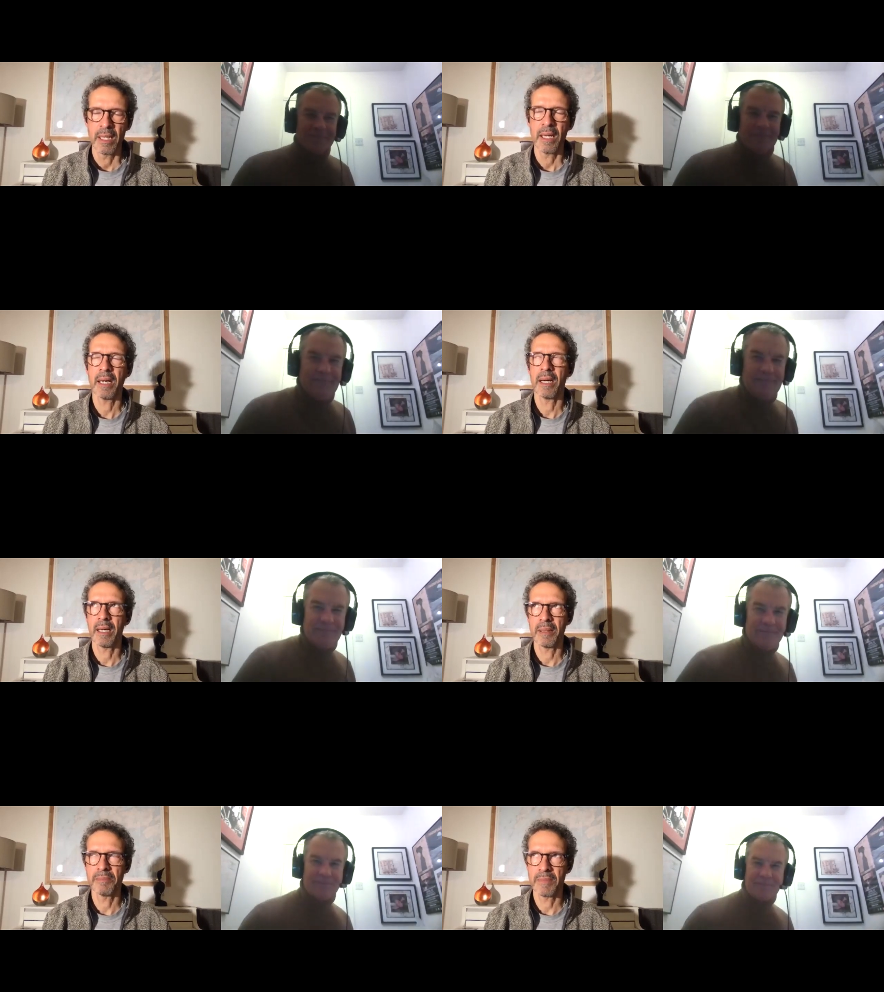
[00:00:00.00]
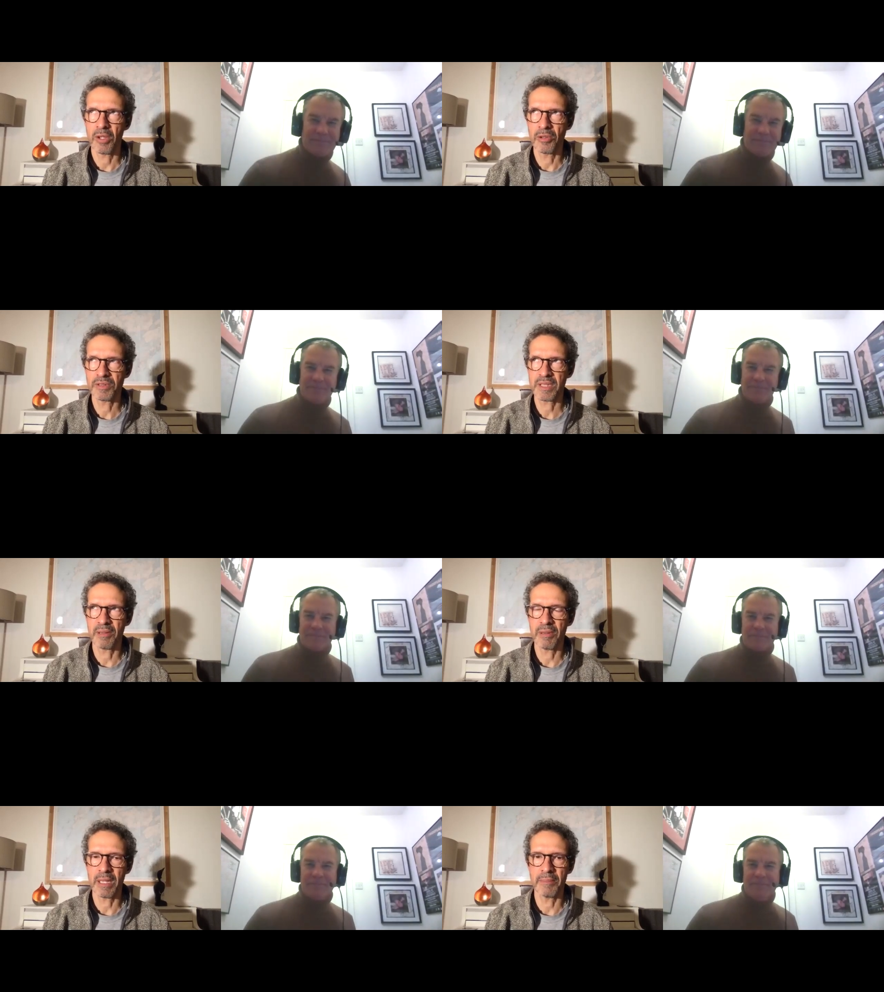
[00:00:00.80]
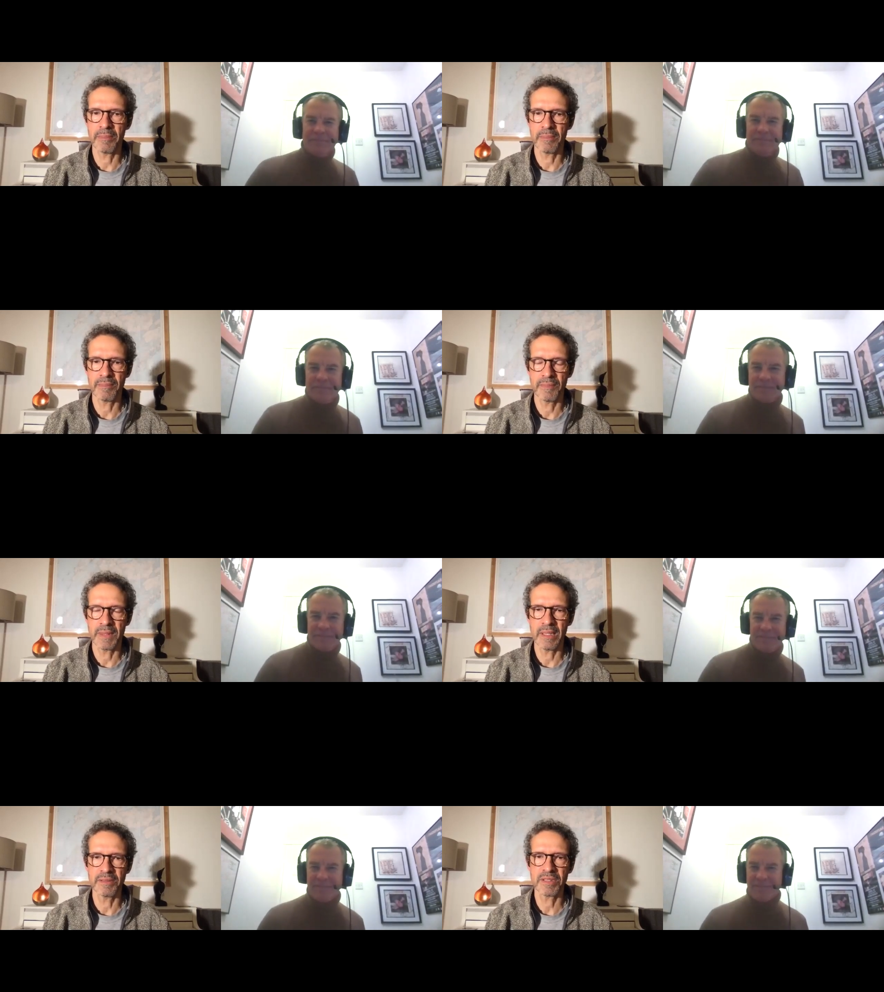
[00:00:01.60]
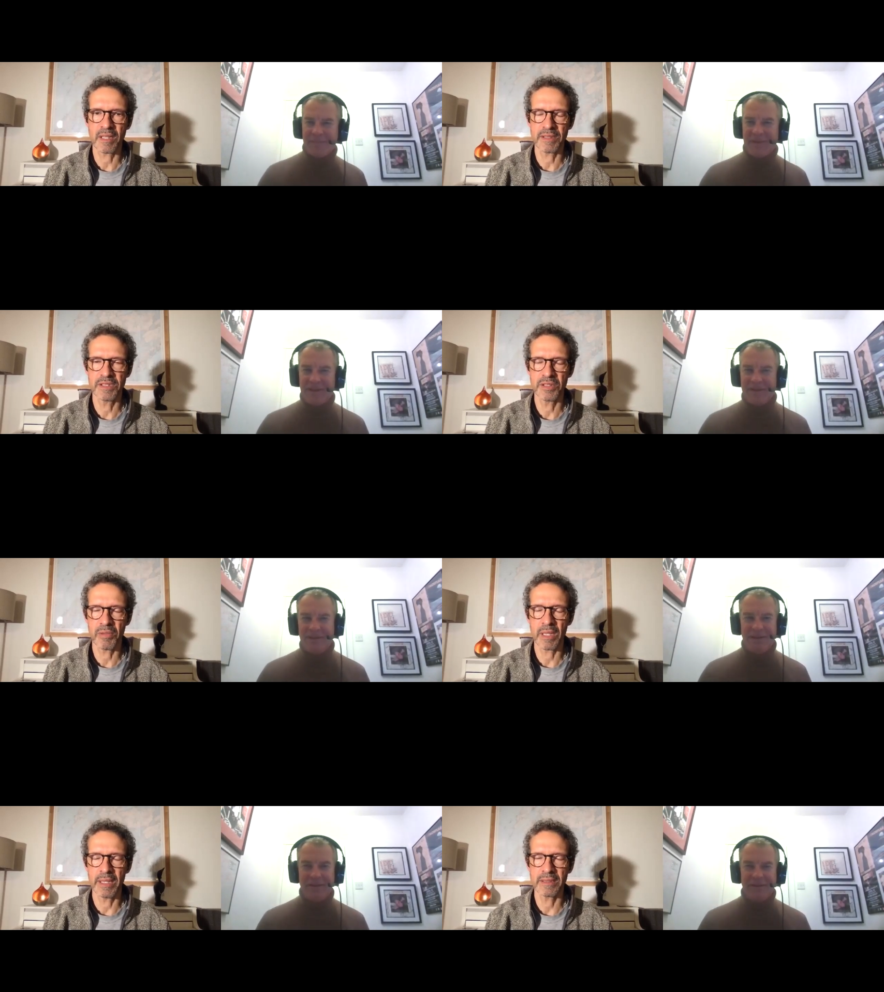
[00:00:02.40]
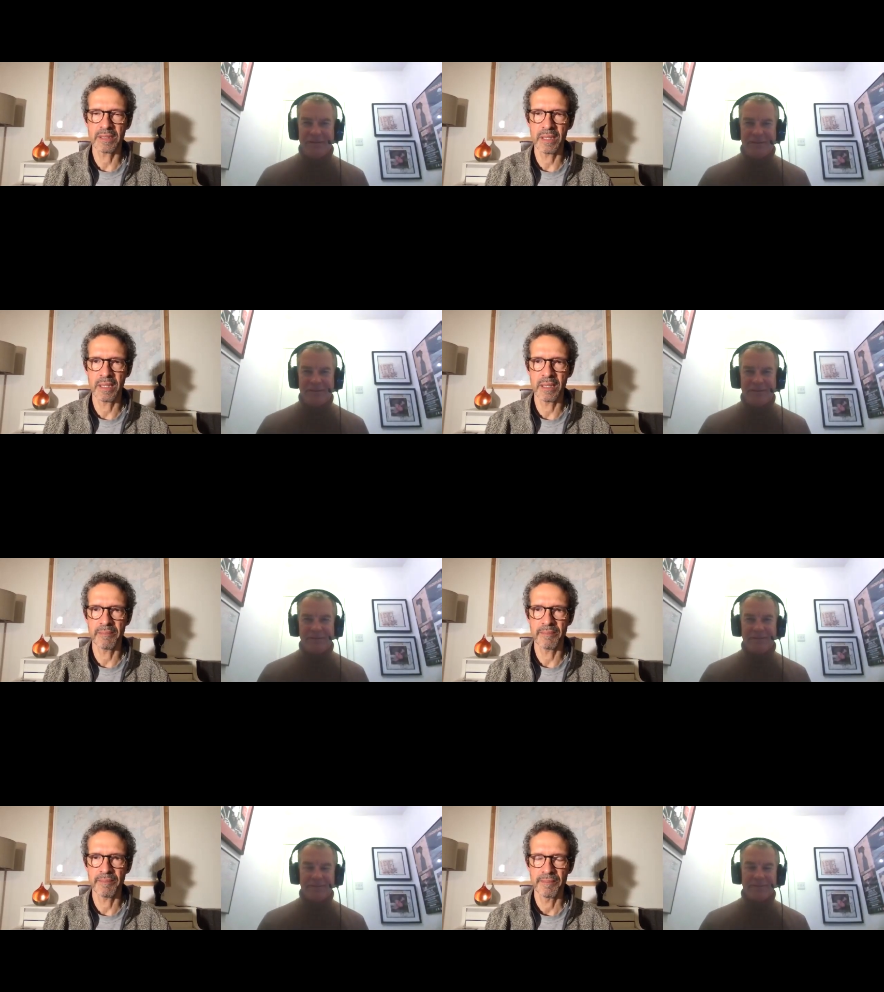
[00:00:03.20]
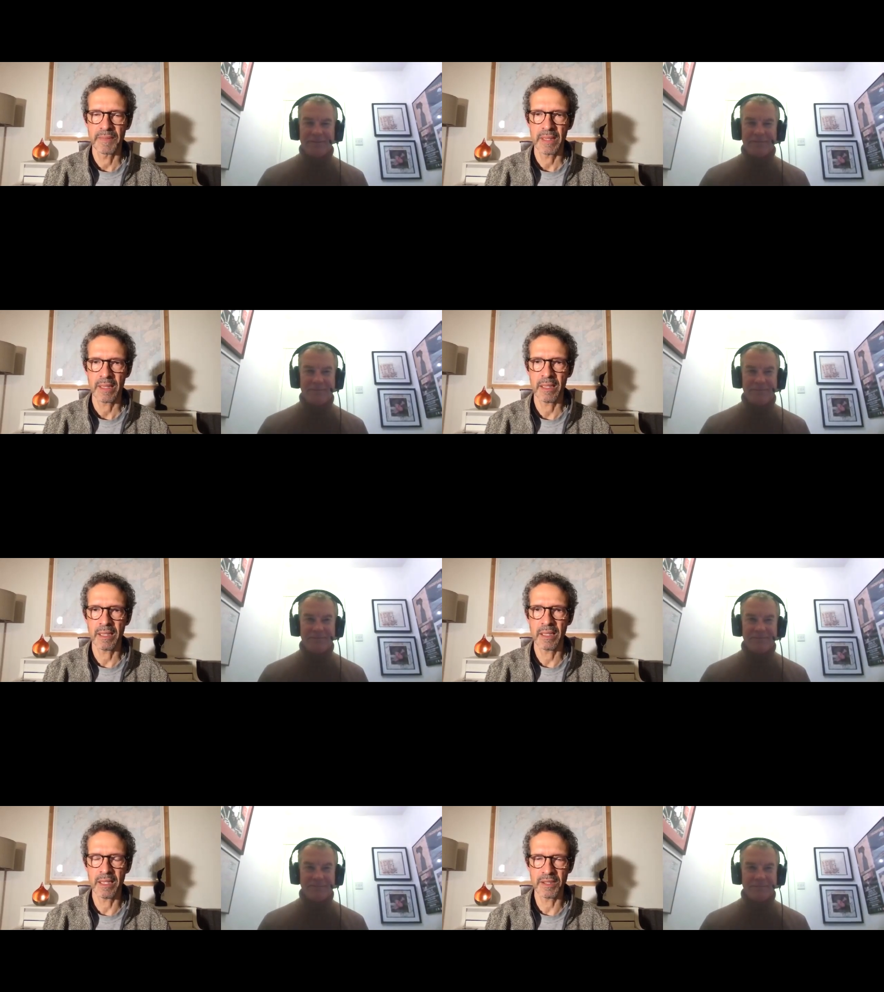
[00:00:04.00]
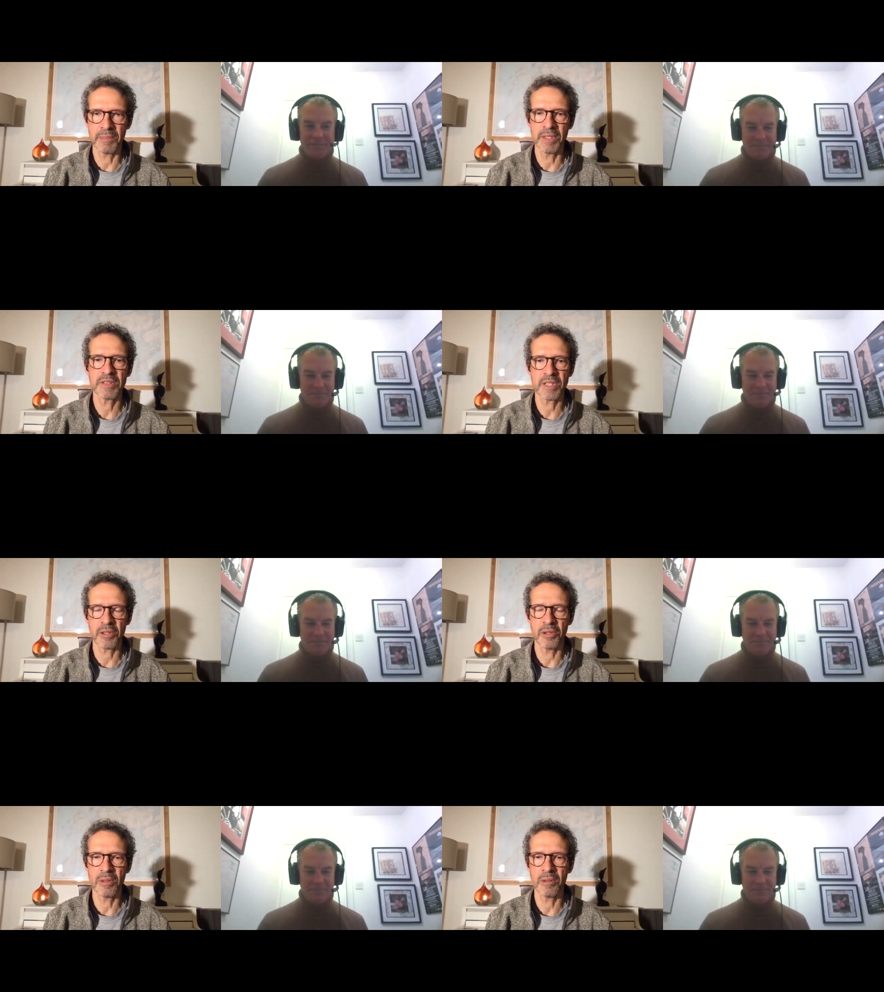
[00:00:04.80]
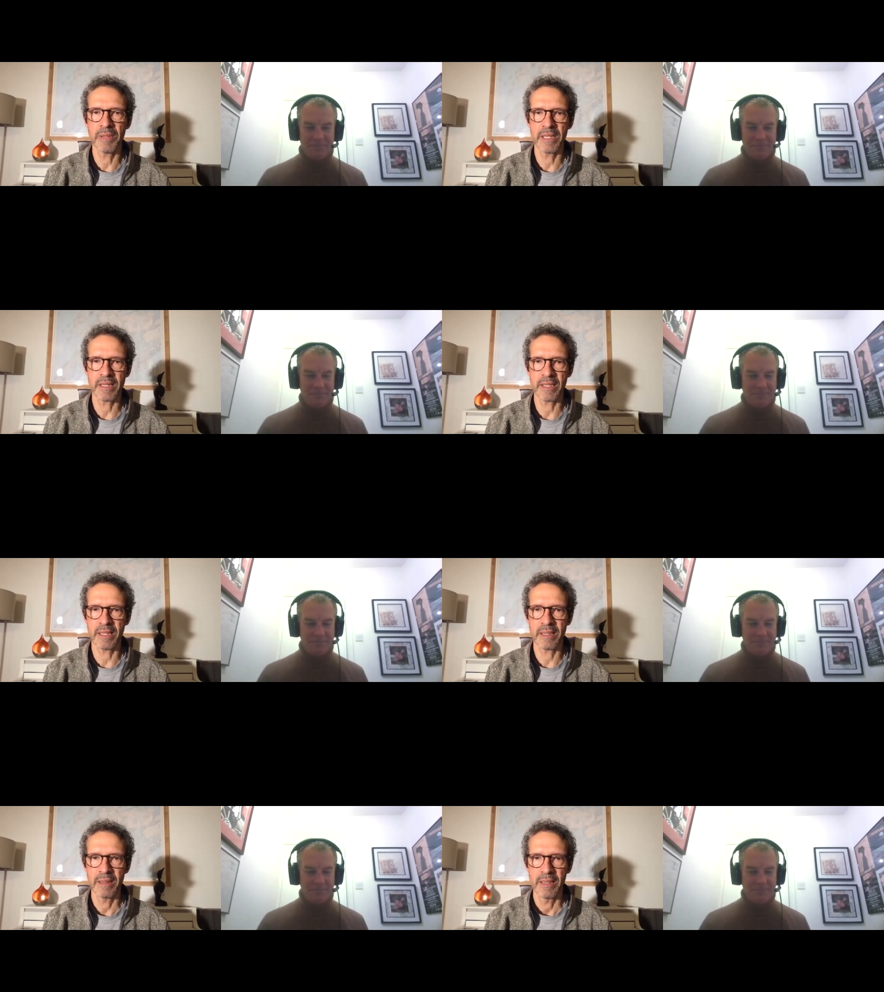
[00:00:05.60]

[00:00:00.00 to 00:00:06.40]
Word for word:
Speaker 1: Mm. um, also I'm you know, starting to write um, uh, another musical with uh,